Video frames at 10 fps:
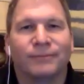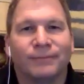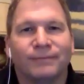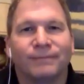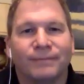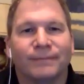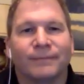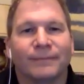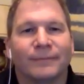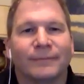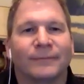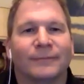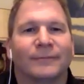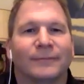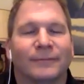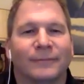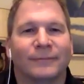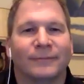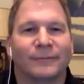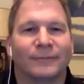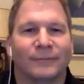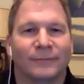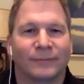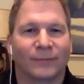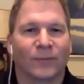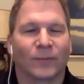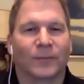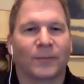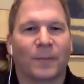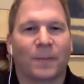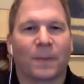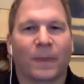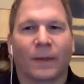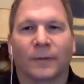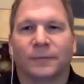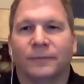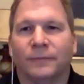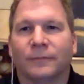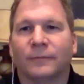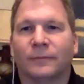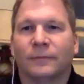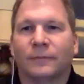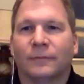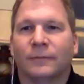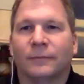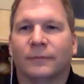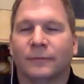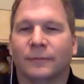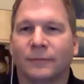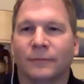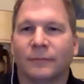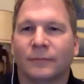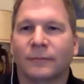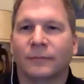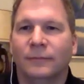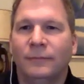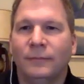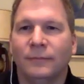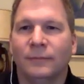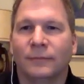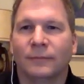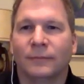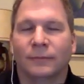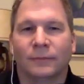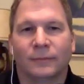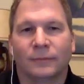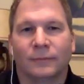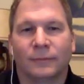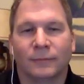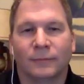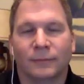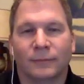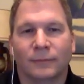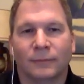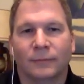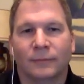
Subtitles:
The person shown says nothing.